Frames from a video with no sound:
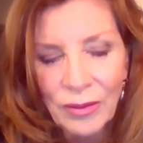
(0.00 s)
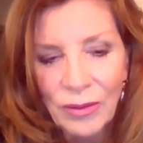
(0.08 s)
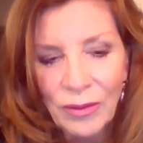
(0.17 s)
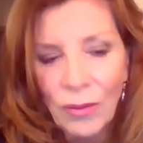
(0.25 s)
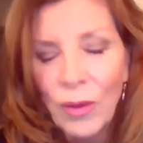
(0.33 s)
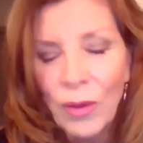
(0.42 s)

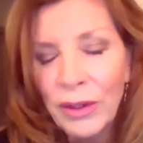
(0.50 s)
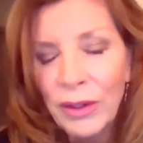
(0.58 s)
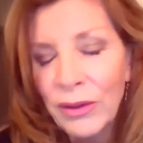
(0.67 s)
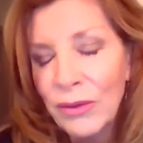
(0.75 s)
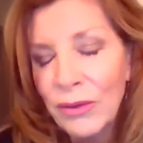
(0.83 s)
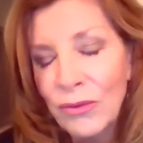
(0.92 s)
Or what
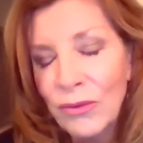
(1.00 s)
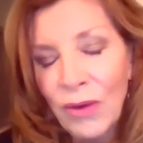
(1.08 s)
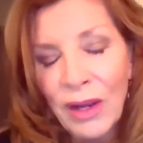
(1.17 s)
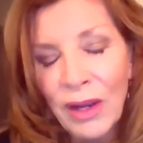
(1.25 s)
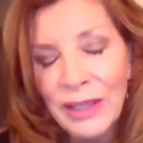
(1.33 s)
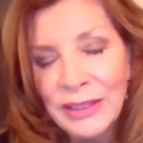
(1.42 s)
are you
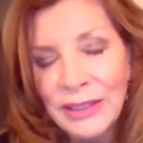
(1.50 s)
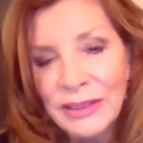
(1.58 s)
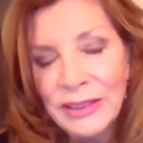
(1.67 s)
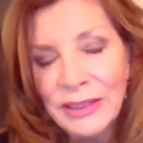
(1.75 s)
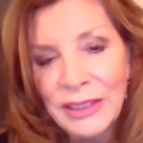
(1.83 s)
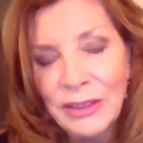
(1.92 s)
trying to
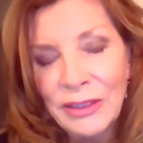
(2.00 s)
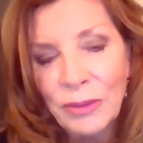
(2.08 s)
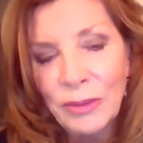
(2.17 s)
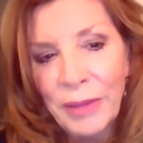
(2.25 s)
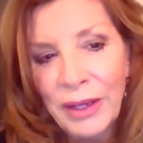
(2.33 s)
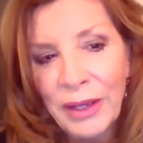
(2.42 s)

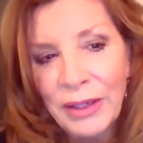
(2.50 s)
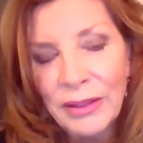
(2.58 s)
teach me?